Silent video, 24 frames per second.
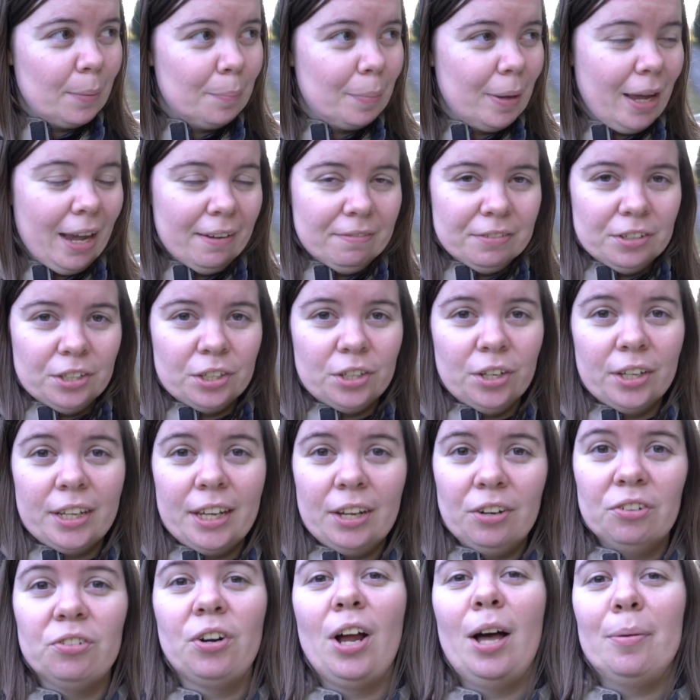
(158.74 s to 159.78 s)
up after
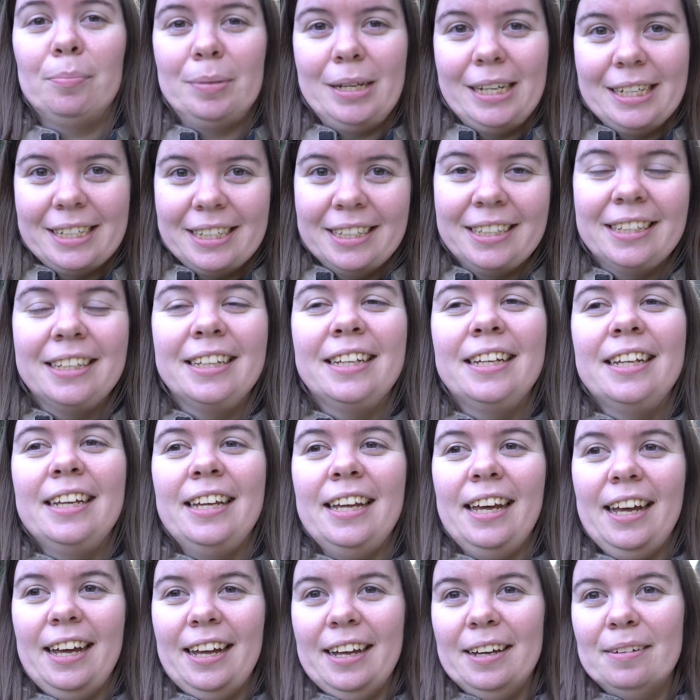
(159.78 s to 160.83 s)
cooking raw meat.
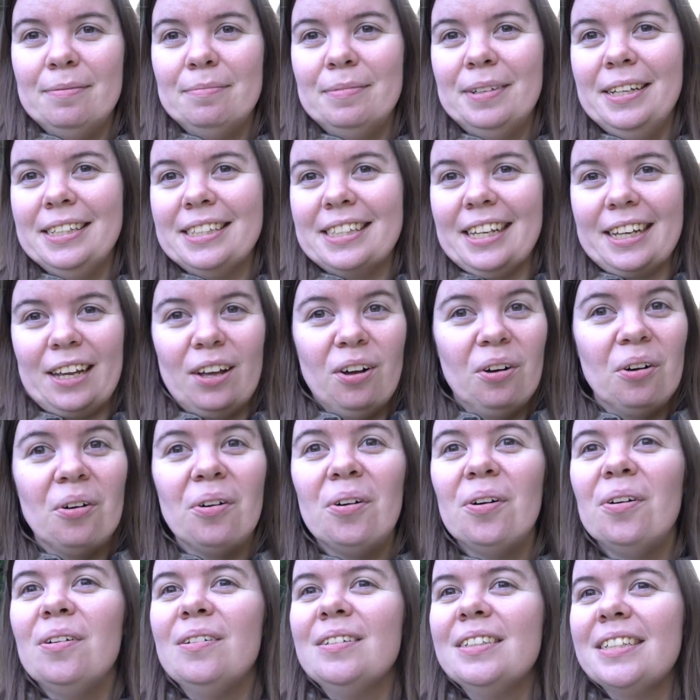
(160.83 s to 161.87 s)
It's like a
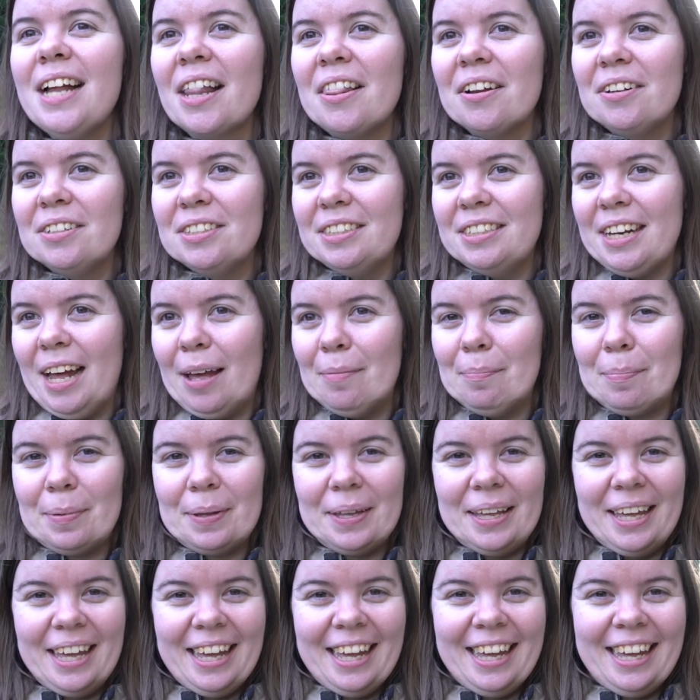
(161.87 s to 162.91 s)
whole nother step,
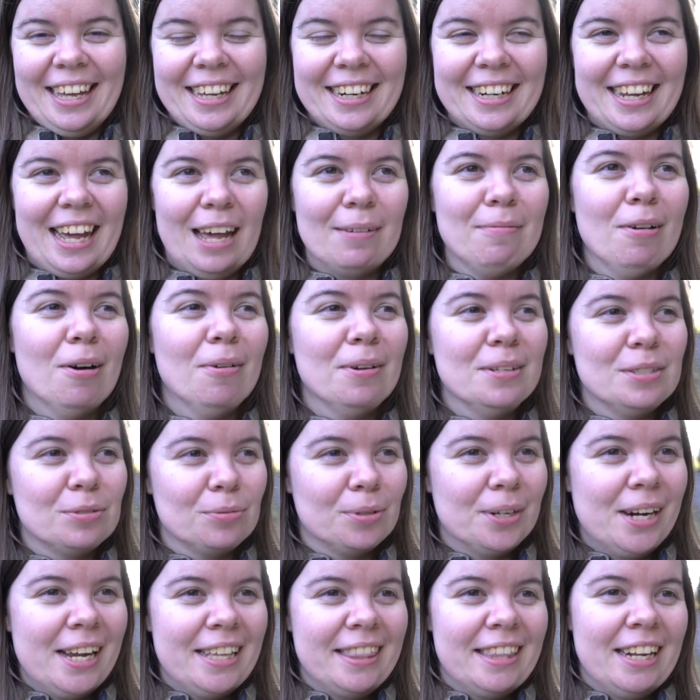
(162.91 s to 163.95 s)
and I'm always
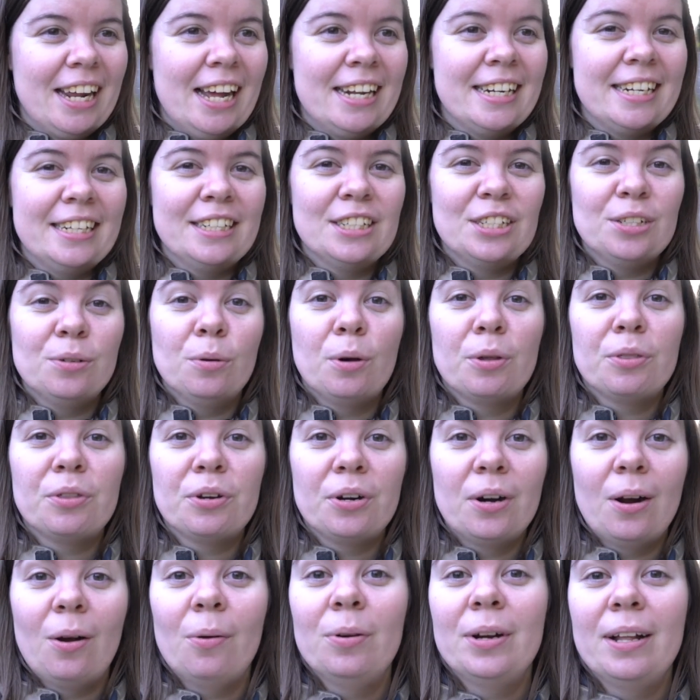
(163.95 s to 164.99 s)
worried that I didn't do a
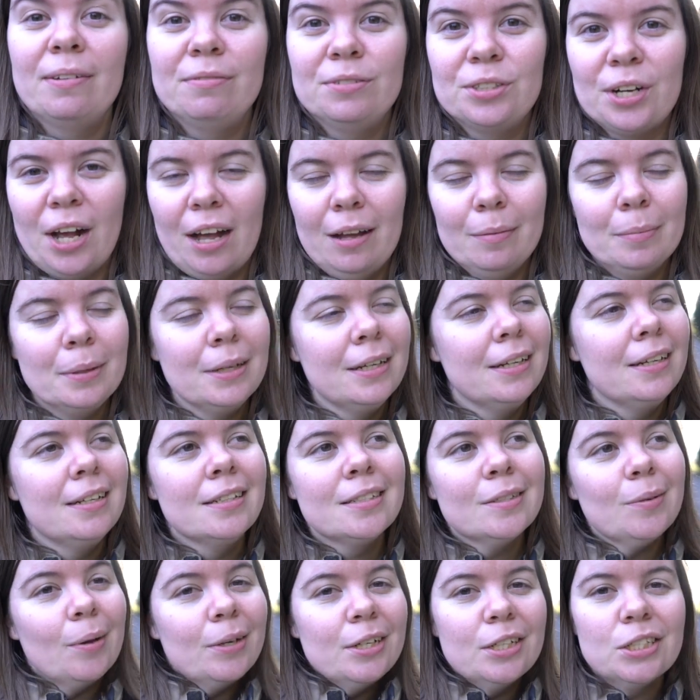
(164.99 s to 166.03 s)
thorough enough job,
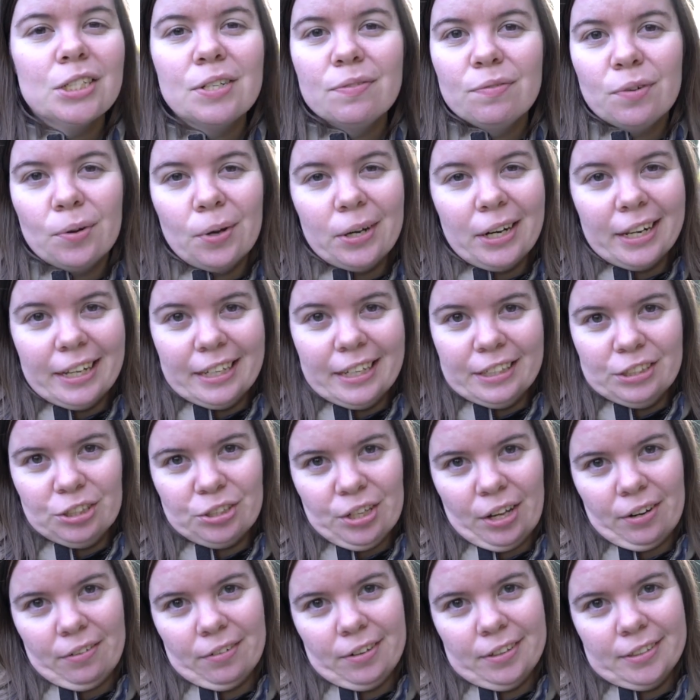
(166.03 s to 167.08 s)
so I just avoid it in
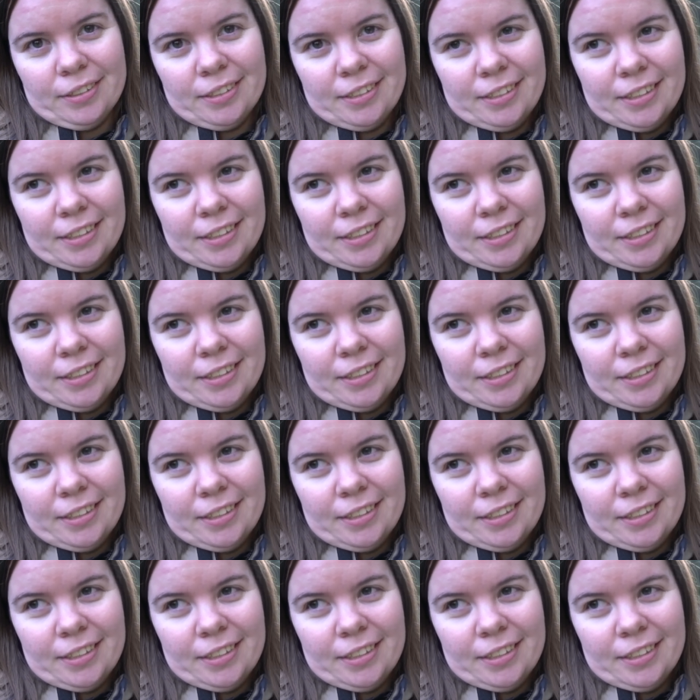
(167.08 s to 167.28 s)
general.